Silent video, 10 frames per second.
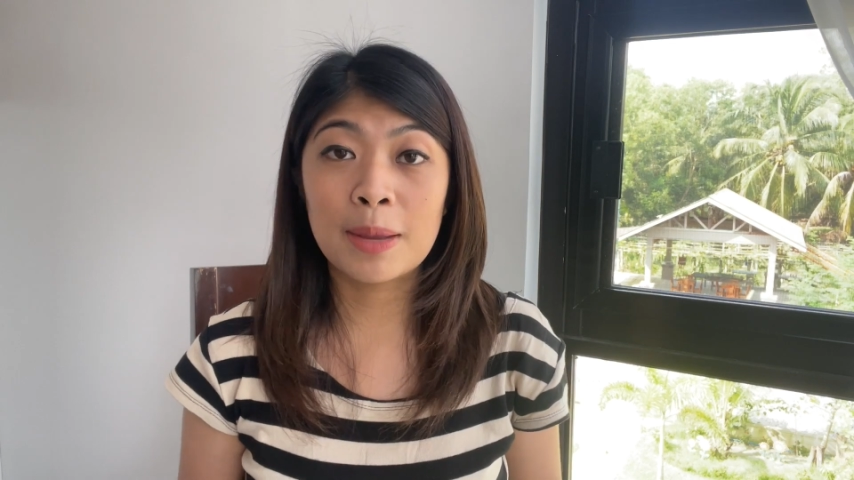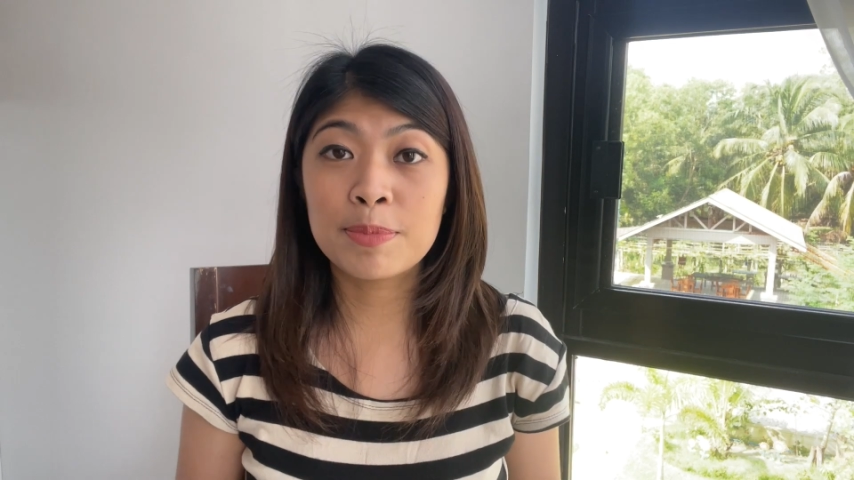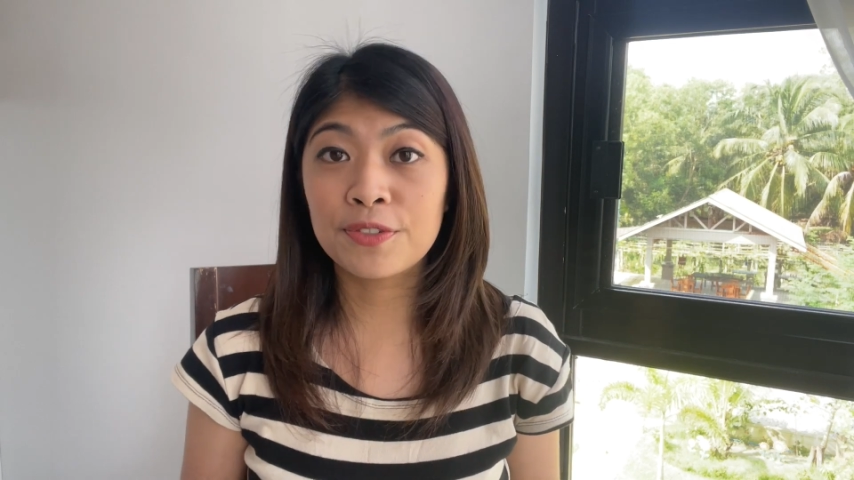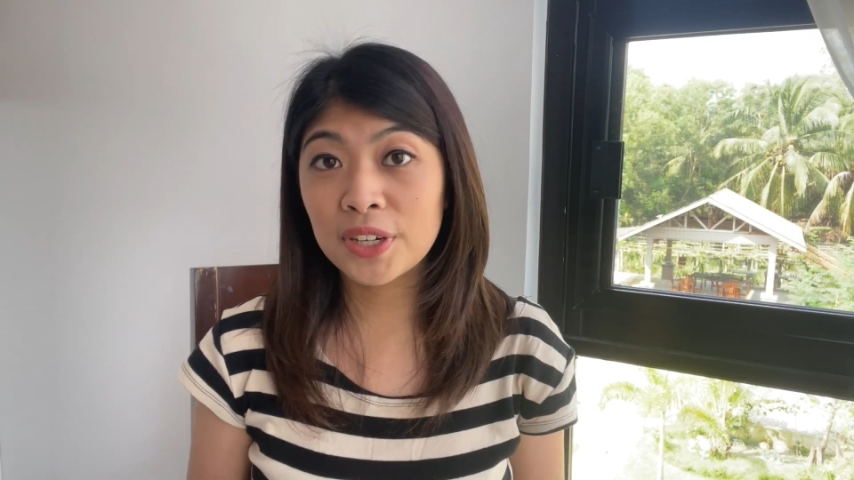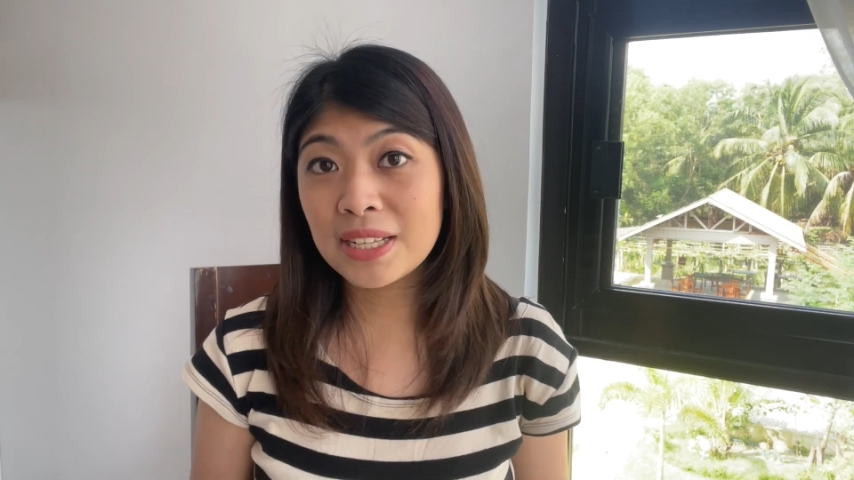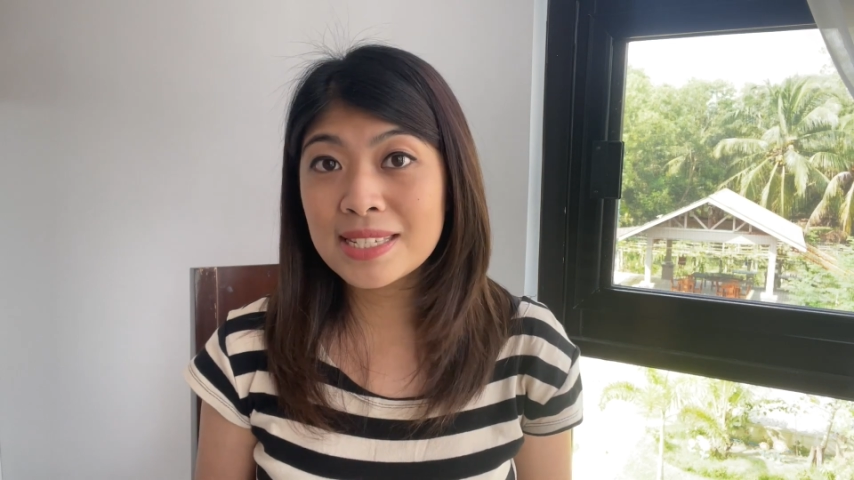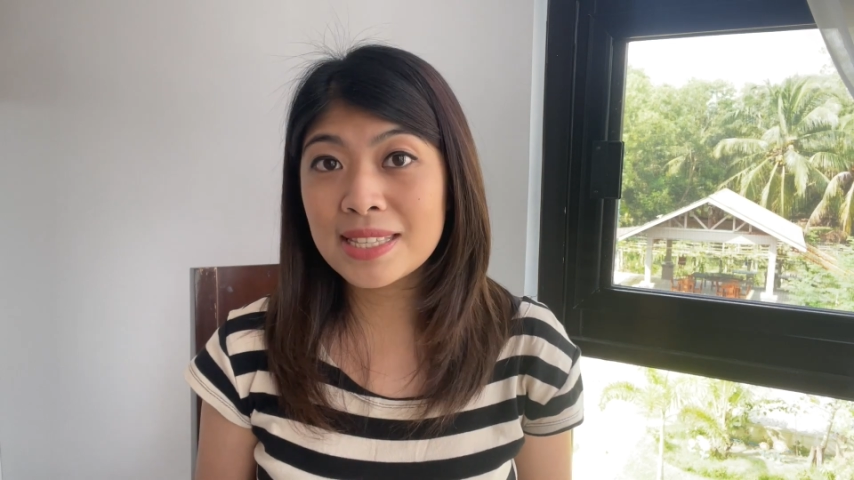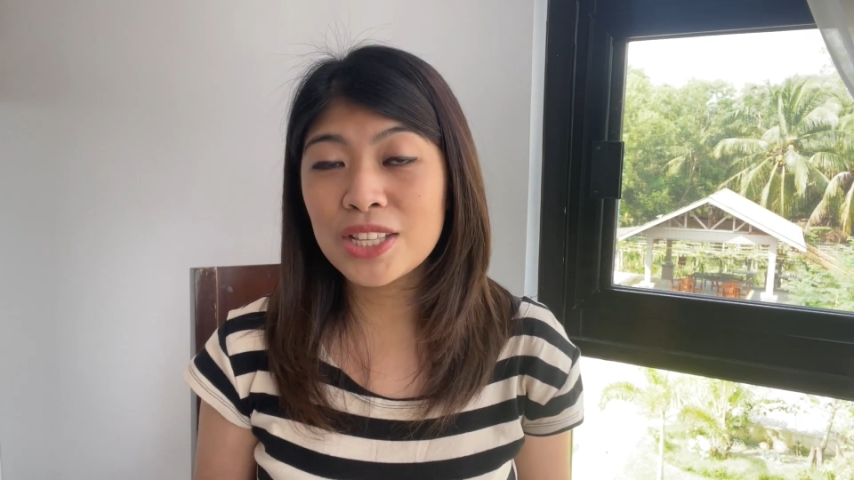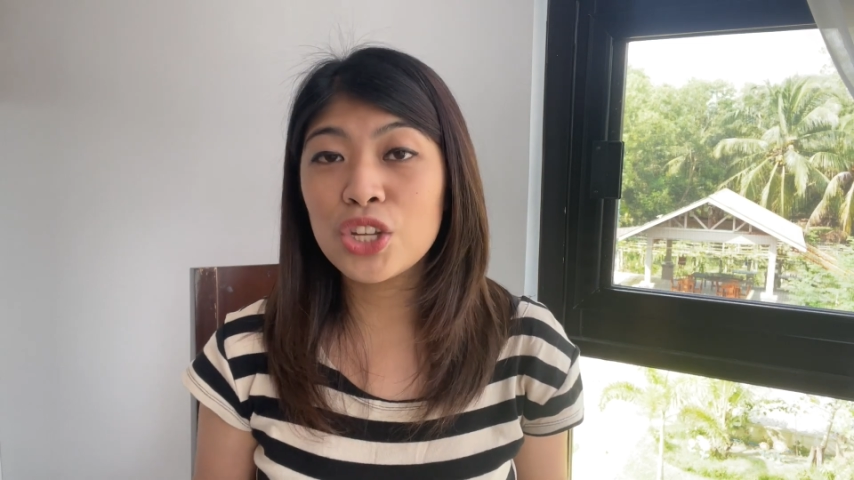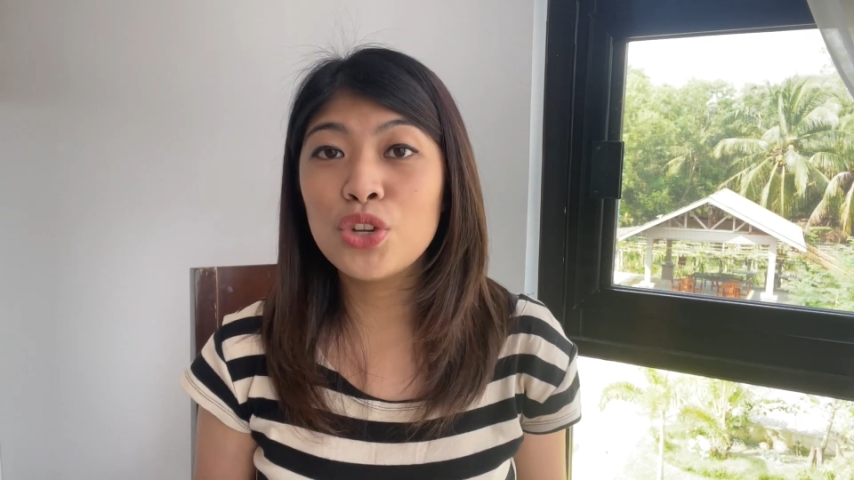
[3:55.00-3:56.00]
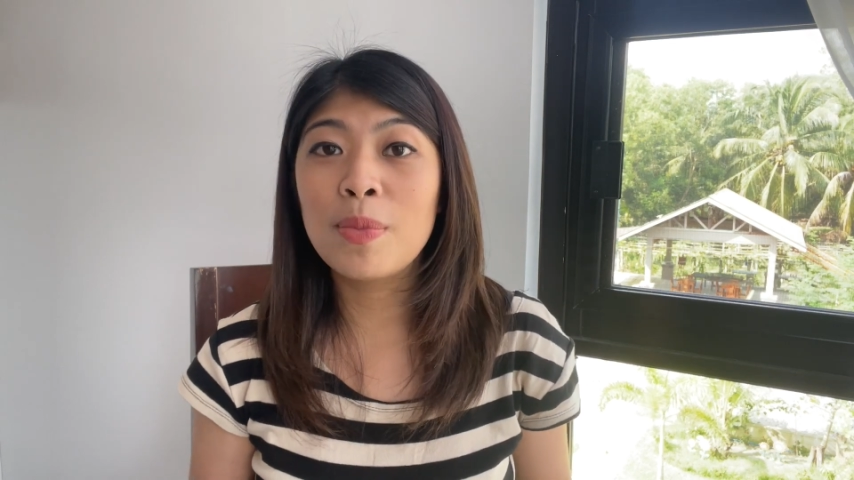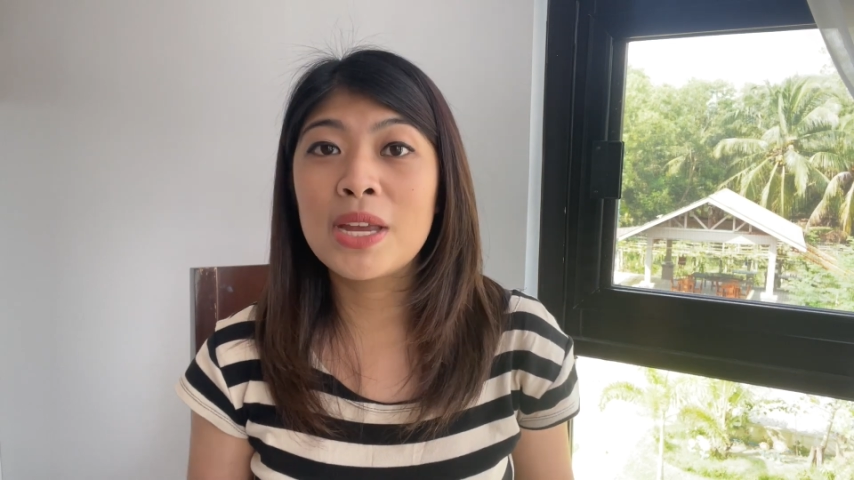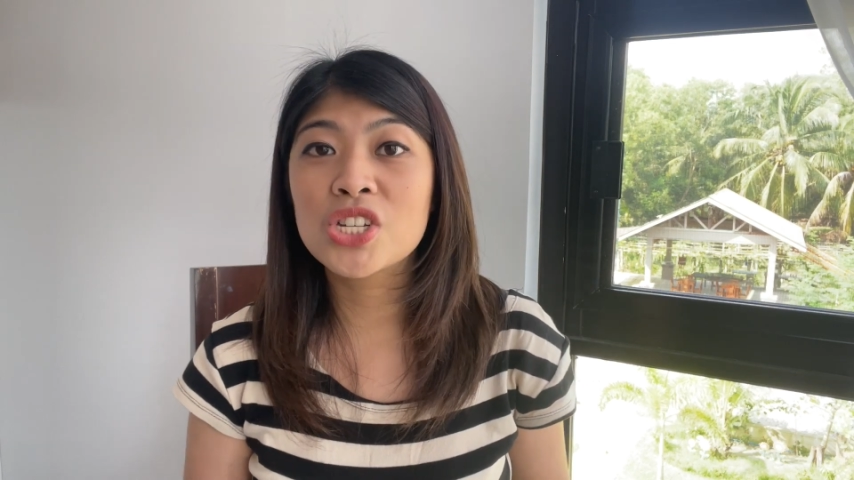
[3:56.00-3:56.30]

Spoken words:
types of real estate, you may